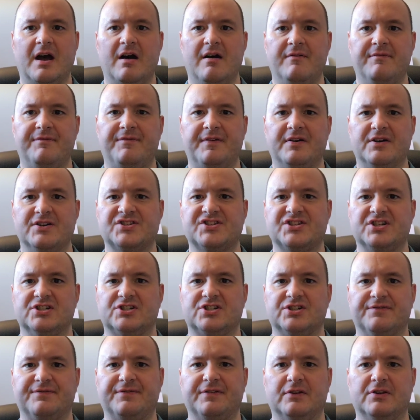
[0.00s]
have uh,
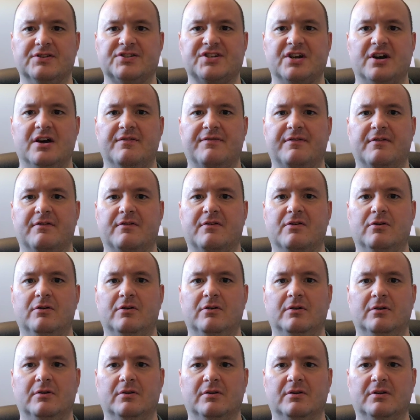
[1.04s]
such a
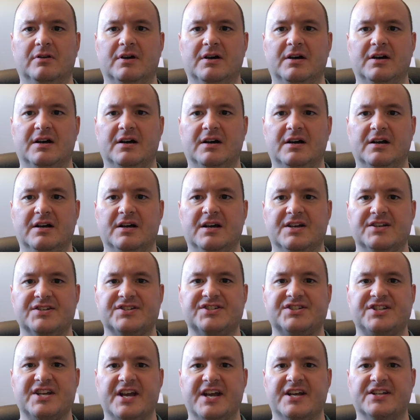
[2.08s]
philosophical
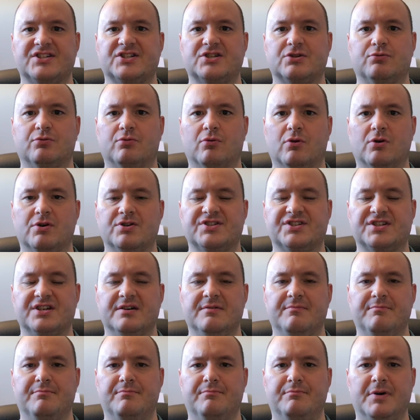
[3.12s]
stance towards
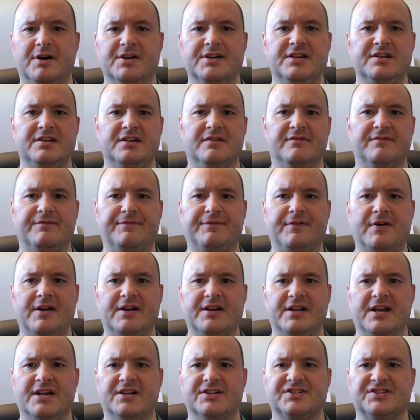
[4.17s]
um, money and
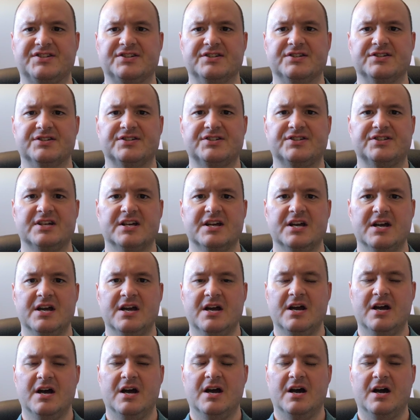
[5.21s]
finances.
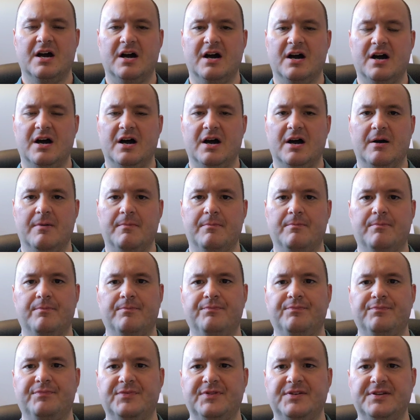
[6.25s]

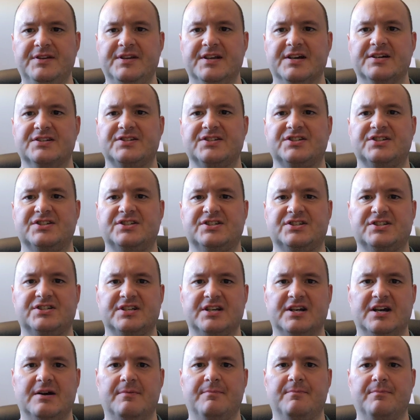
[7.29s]
Um,
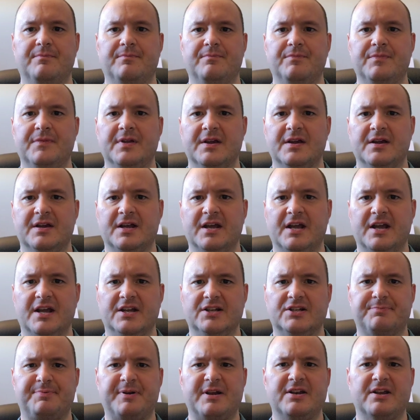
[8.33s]
yes, um,
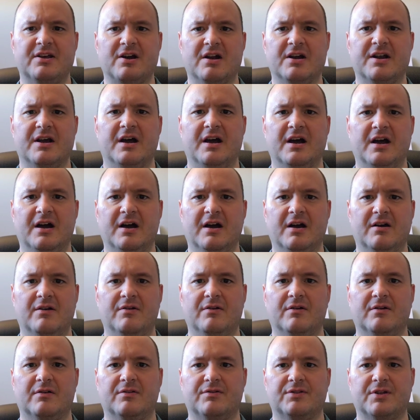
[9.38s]
and depending on
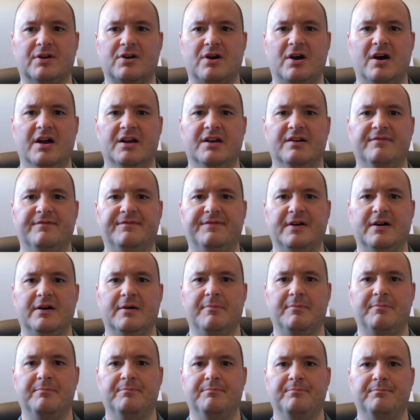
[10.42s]
the kind
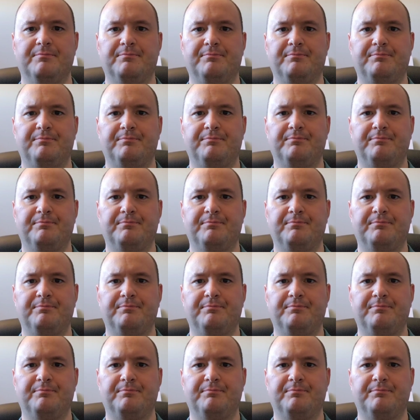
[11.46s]
of